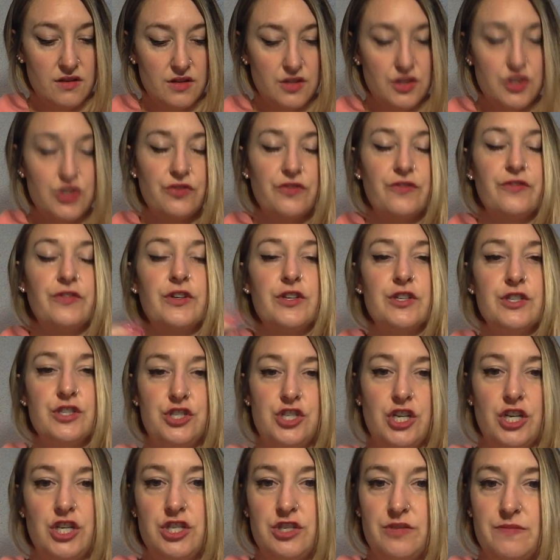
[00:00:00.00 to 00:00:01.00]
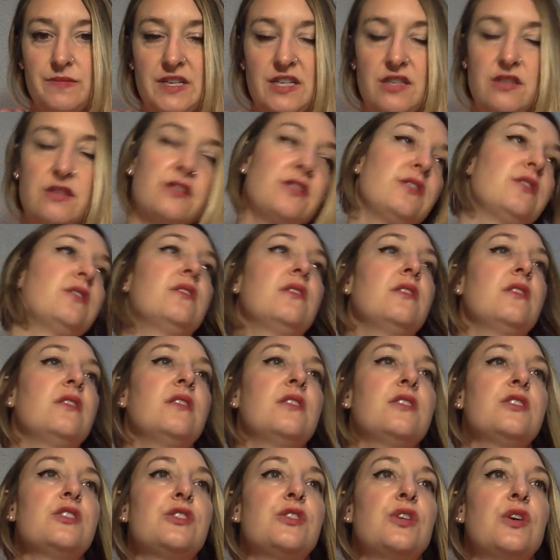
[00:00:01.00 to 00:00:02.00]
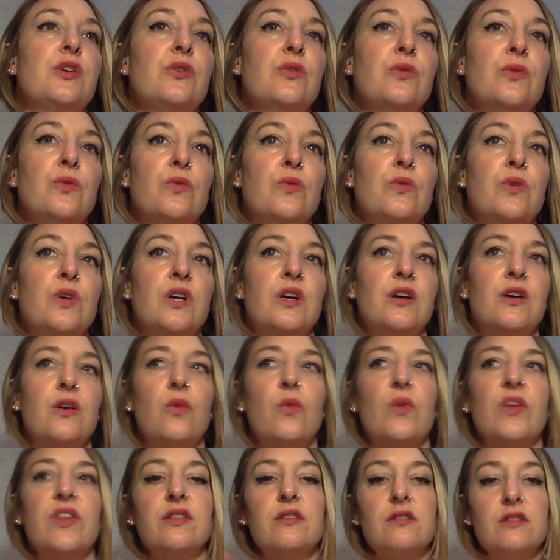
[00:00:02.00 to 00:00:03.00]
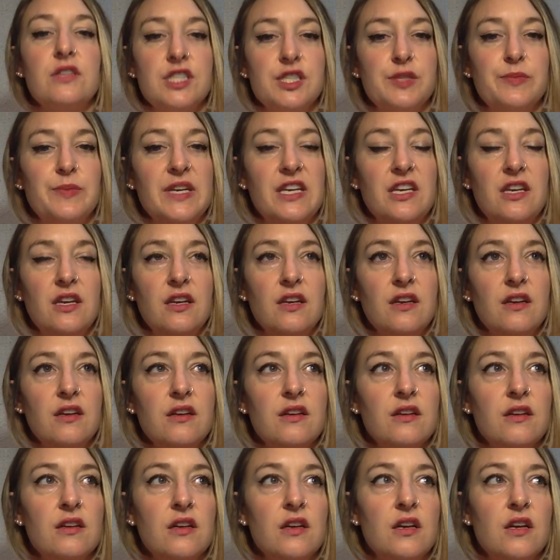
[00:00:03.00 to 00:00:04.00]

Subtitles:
Defer judgment. So when they're speaking,